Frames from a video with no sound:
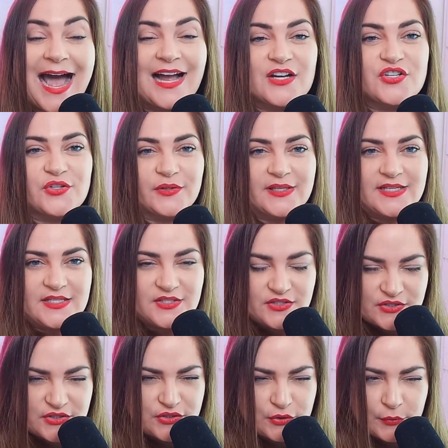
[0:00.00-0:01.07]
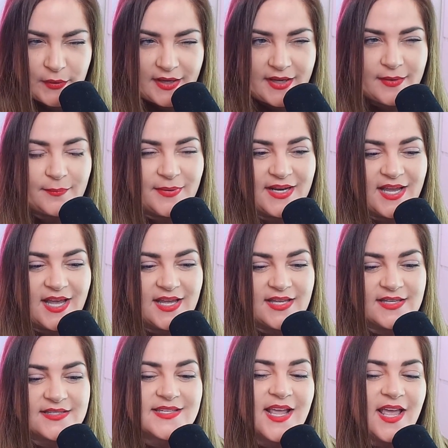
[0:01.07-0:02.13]
actually do it
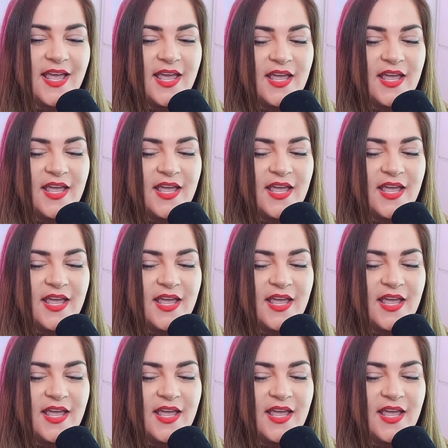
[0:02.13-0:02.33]
because